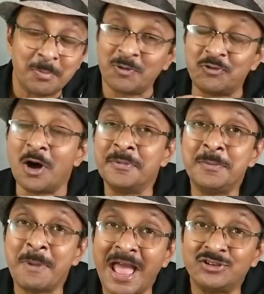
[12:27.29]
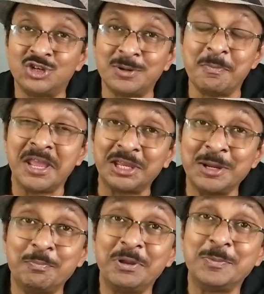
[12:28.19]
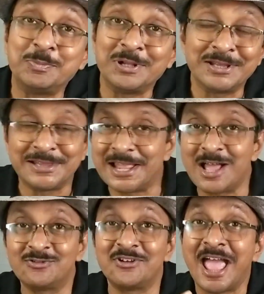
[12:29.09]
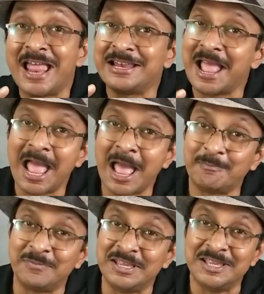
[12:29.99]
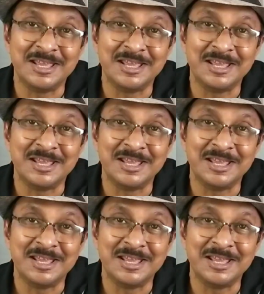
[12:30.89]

performing magic, making people laugh and happy.